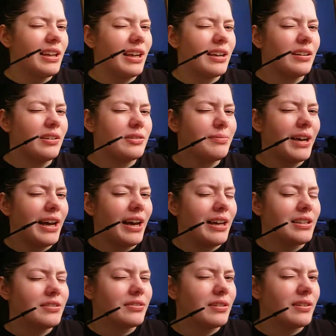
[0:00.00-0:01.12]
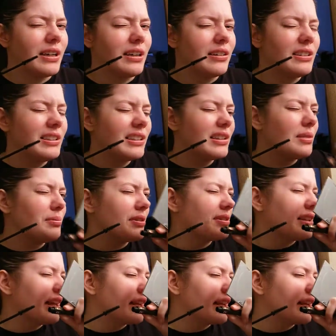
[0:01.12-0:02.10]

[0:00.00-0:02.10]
Then I close my eyes for about a couple